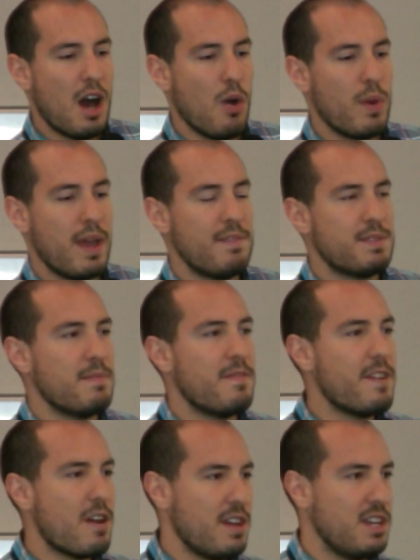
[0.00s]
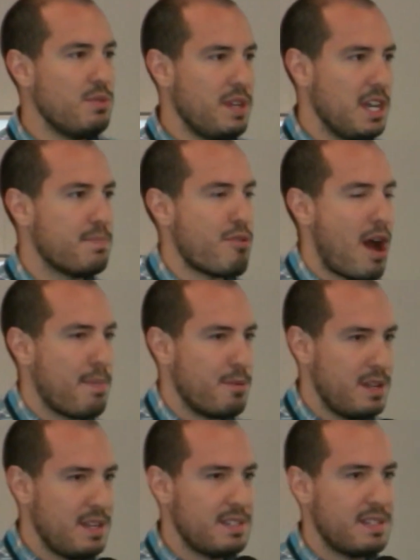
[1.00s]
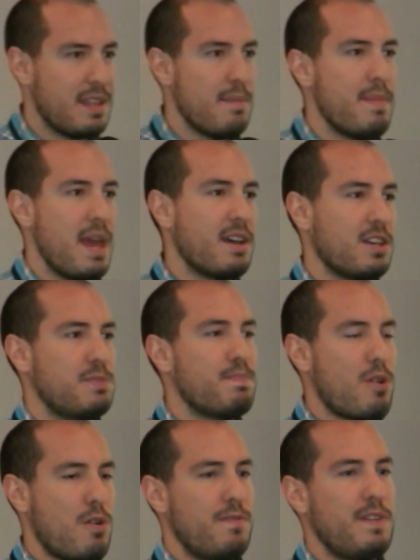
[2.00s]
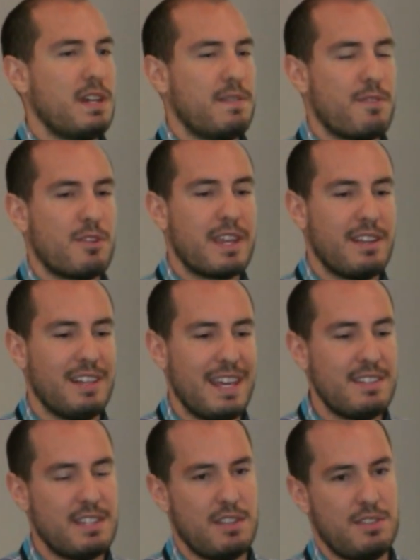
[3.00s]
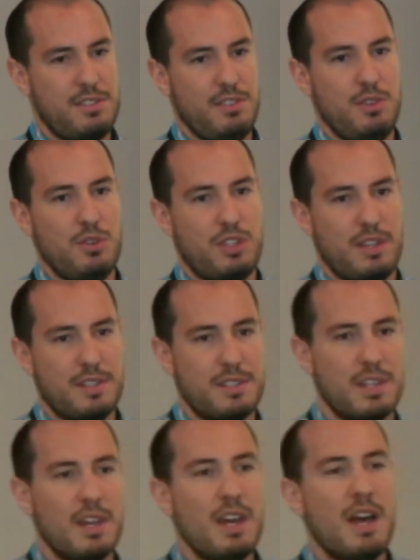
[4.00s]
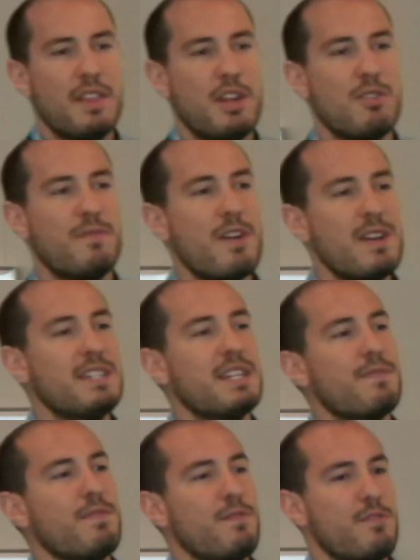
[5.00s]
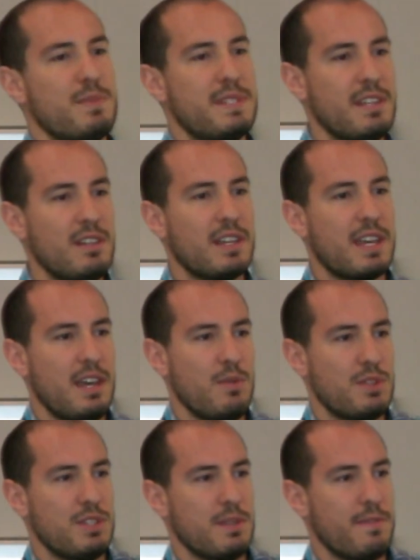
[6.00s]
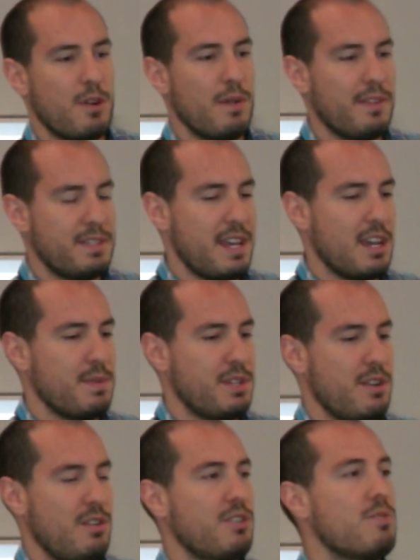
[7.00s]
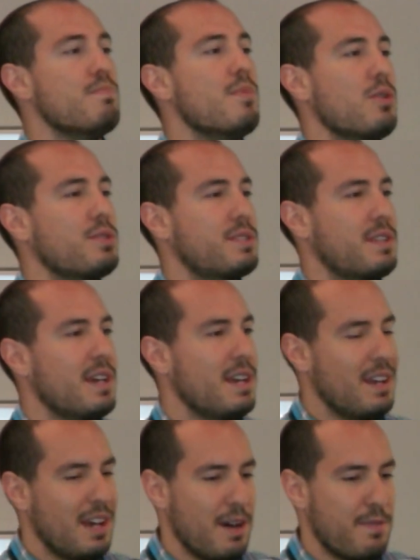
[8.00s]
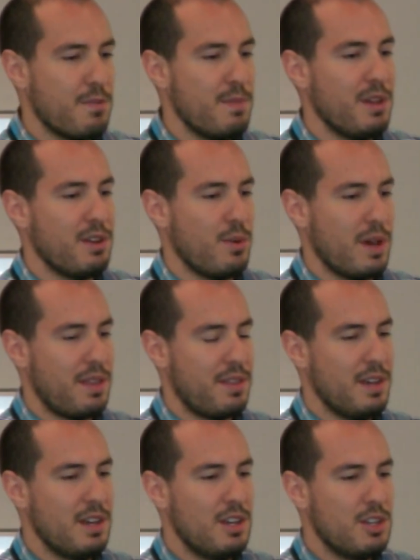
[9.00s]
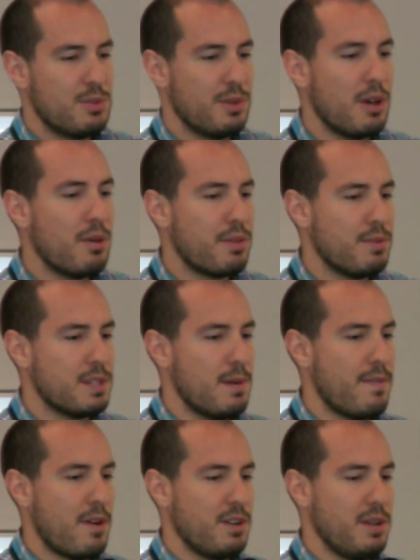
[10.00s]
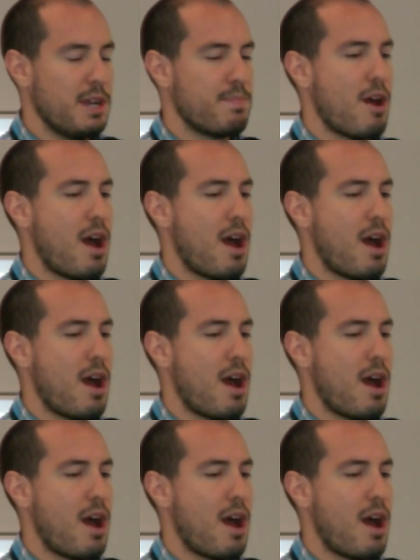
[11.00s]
We have some very unique properties that make us perfect for glazing solutions that are very different from silicon, which is the photovoltaic material you're most familiar with. So we'll go through some of our unique